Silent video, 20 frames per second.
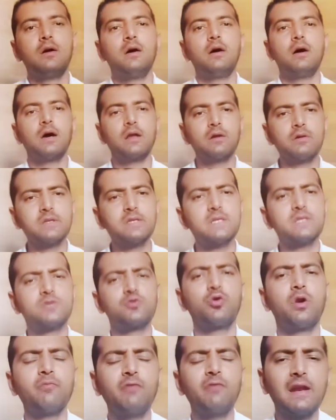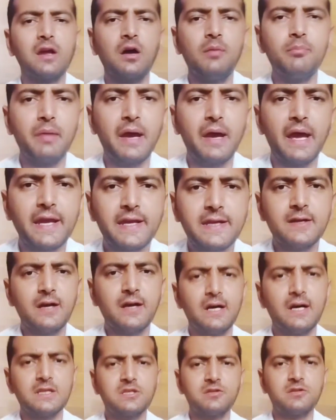Hello dear student, welcome back.
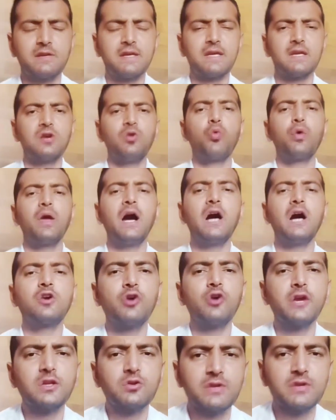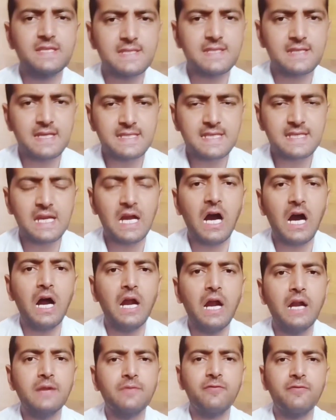Today we are going to discussing
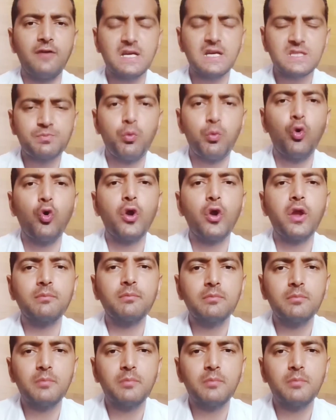our first poem,